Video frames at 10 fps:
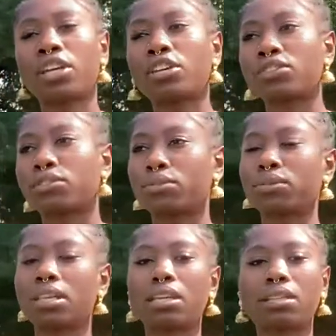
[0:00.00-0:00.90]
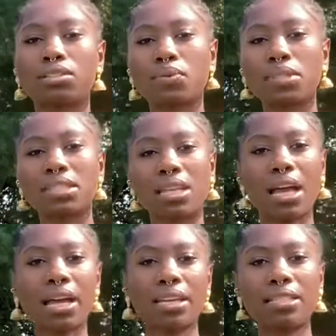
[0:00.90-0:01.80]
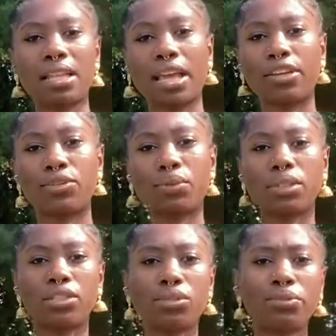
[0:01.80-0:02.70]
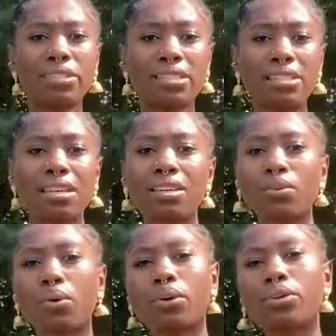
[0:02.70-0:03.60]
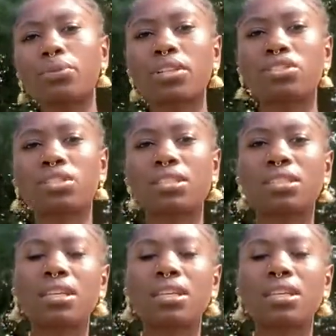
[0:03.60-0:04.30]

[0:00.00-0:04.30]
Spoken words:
So you take the twist ties and you can use a stick, or you can just